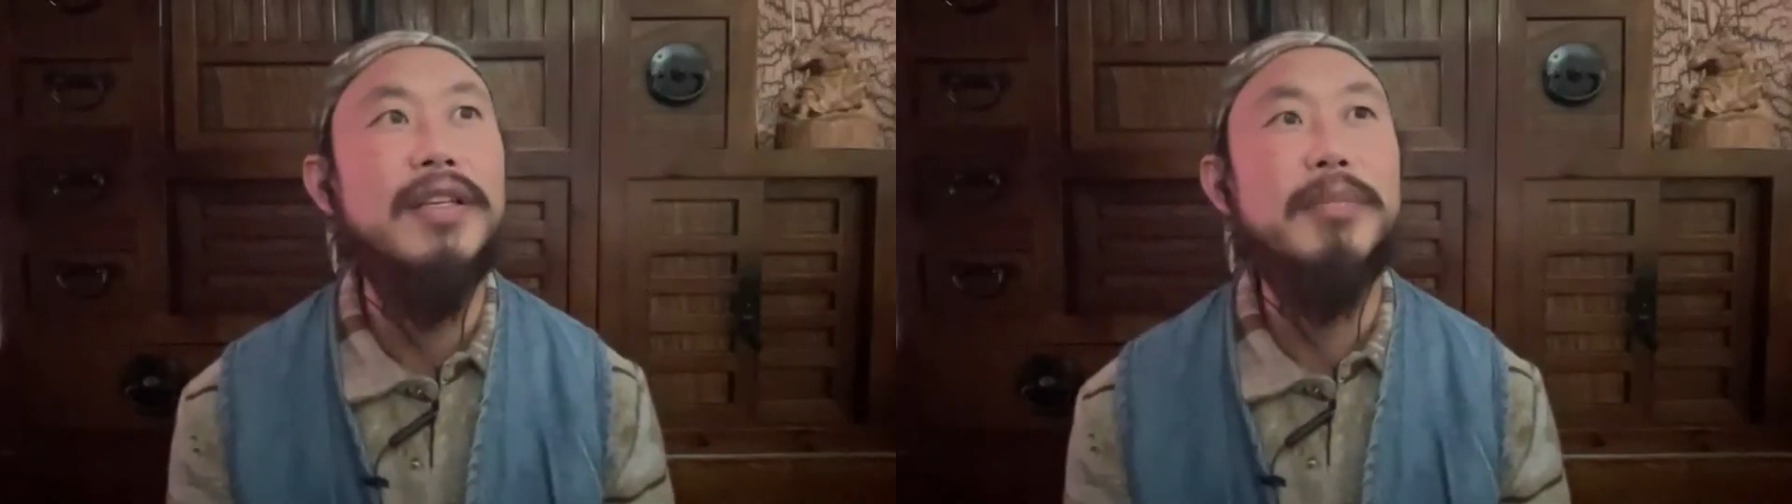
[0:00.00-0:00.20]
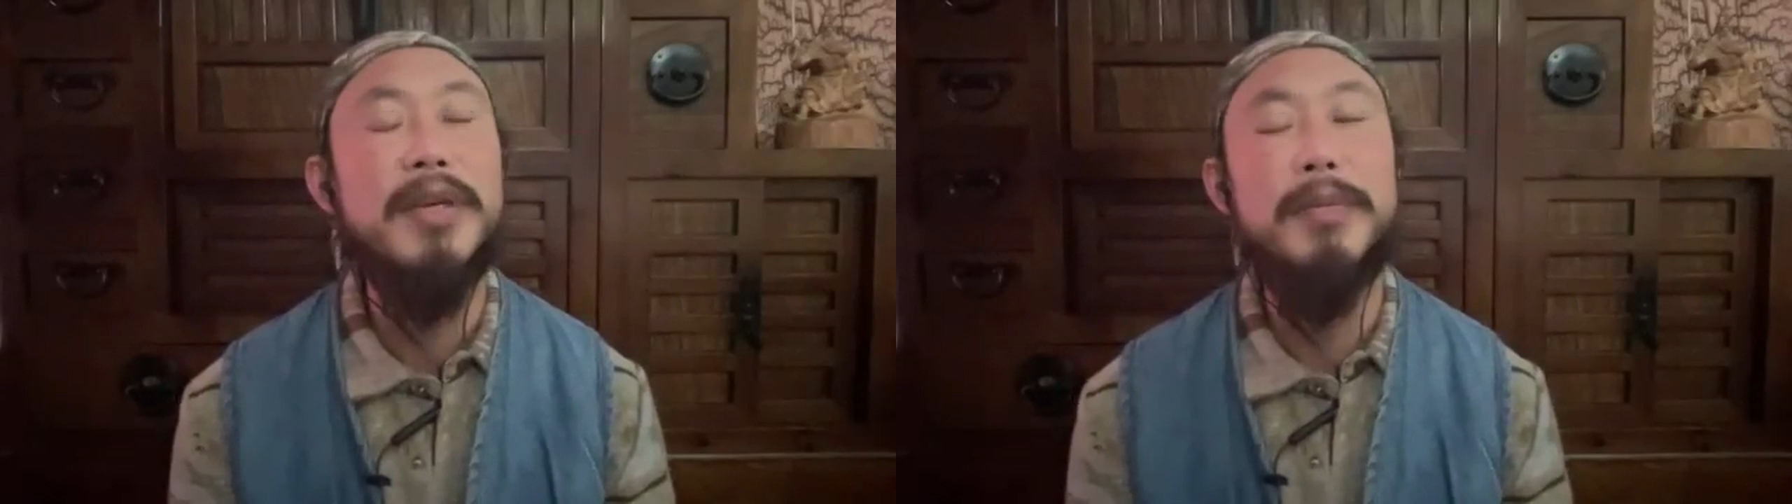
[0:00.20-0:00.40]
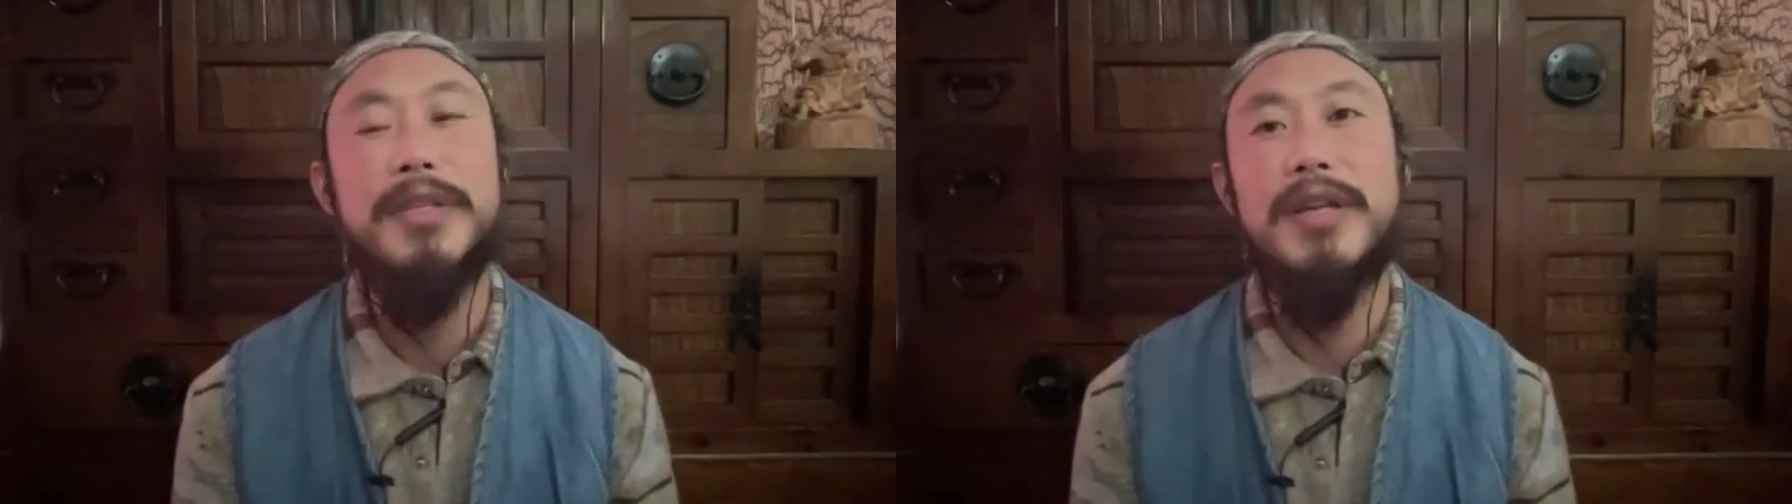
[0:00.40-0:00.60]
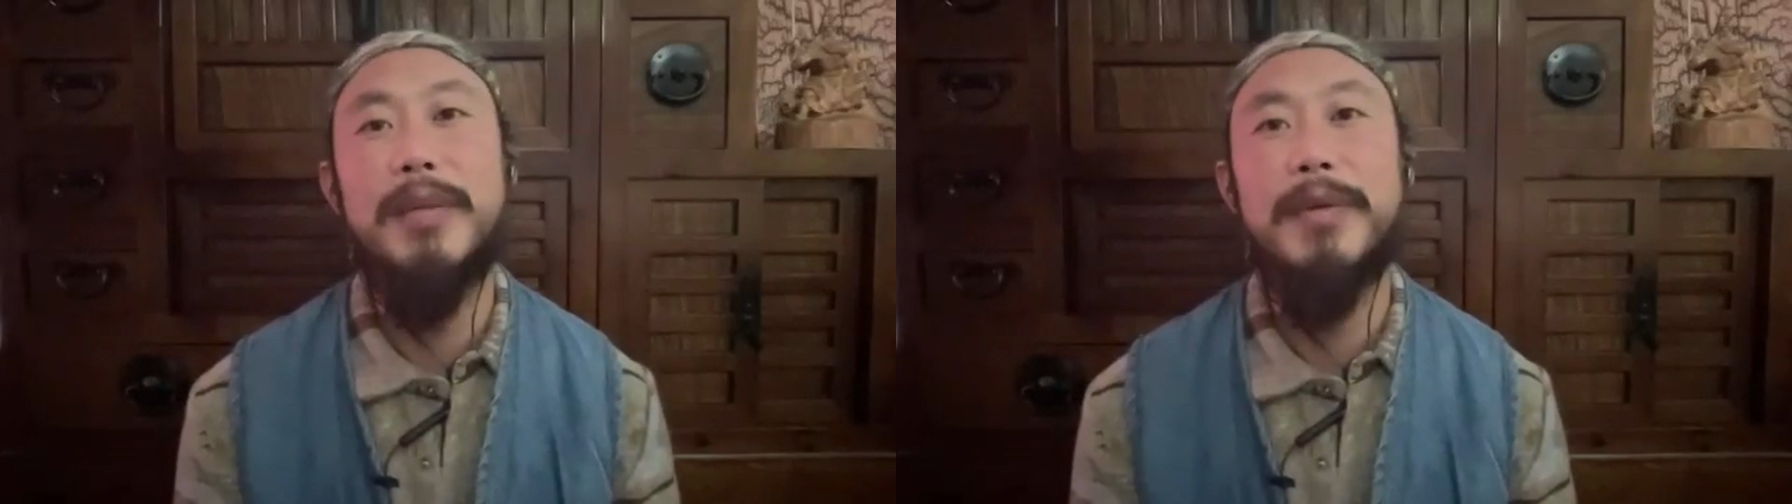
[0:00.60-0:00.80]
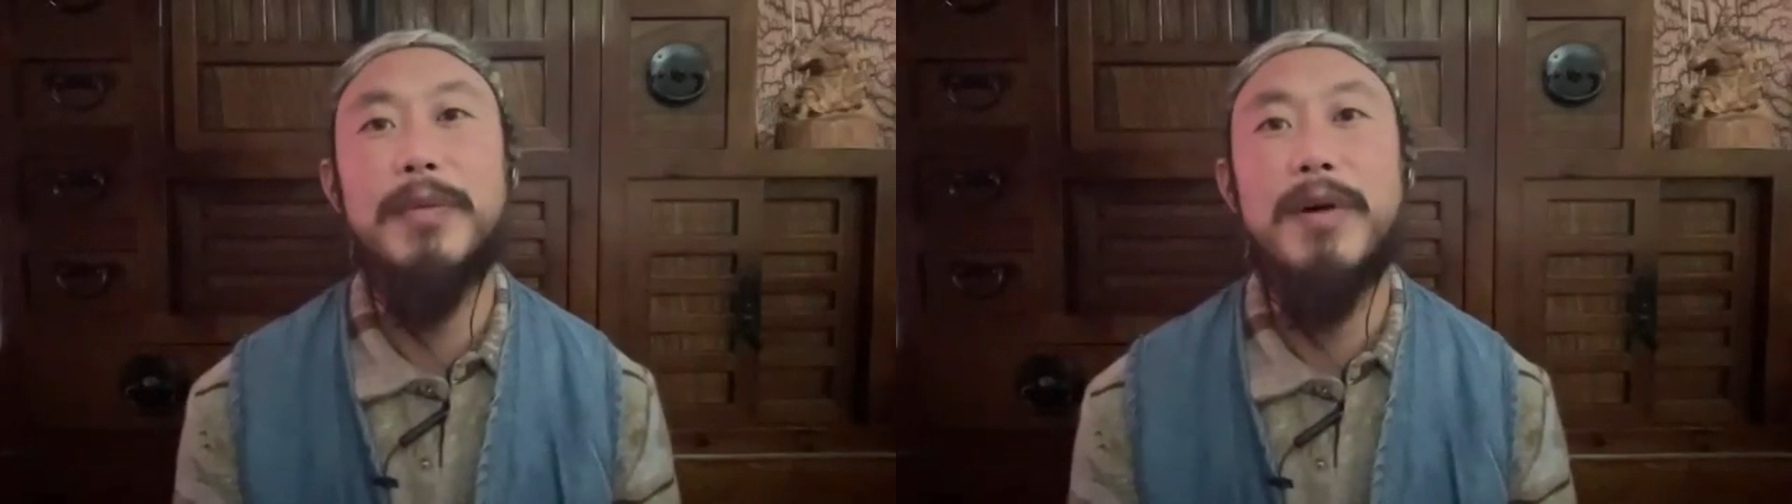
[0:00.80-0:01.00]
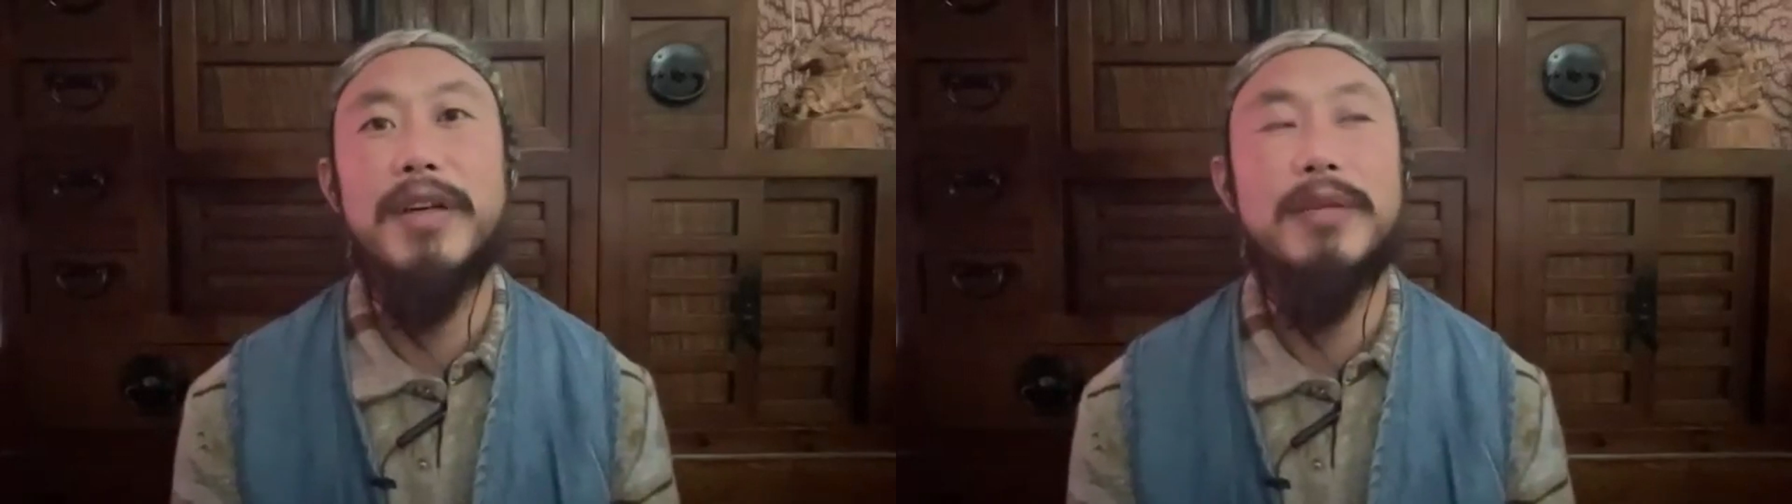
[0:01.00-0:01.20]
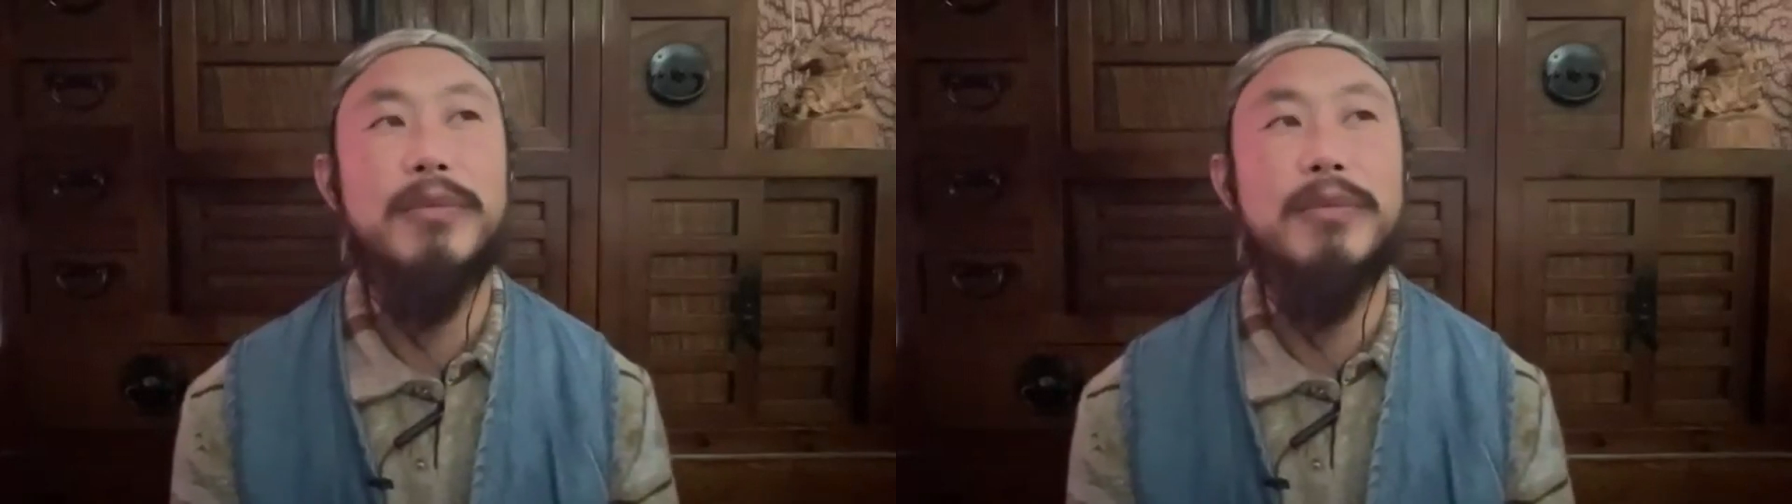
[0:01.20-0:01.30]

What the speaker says: spend much time in water